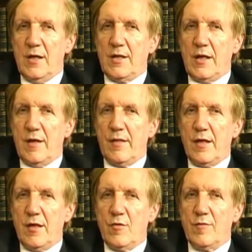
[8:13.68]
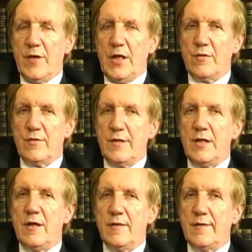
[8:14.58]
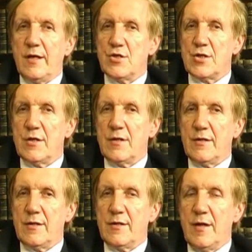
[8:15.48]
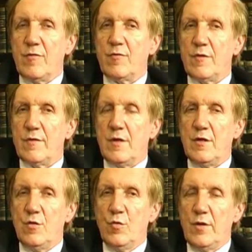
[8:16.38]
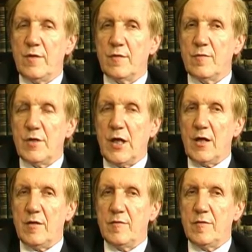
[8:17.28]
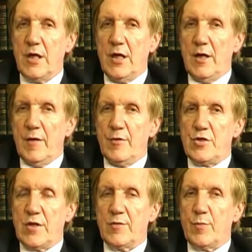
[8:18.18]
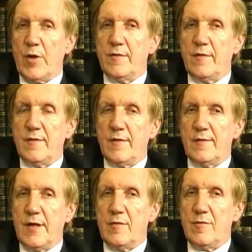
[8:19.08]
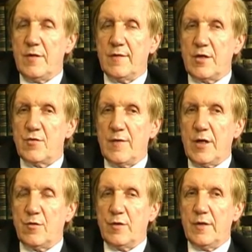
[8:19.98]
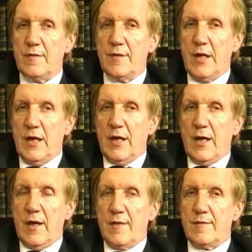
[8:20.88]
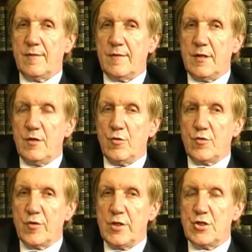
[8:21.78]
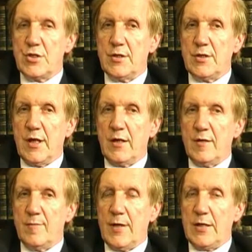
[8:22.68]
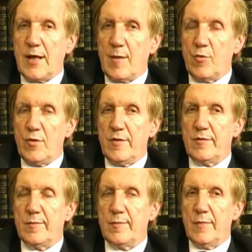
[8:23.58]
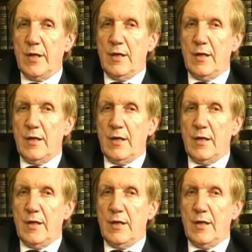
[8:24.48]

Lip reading: then I think you fail to see the essential difference and newness of life, which expresses itself in such faculties as nutrition and metabolism,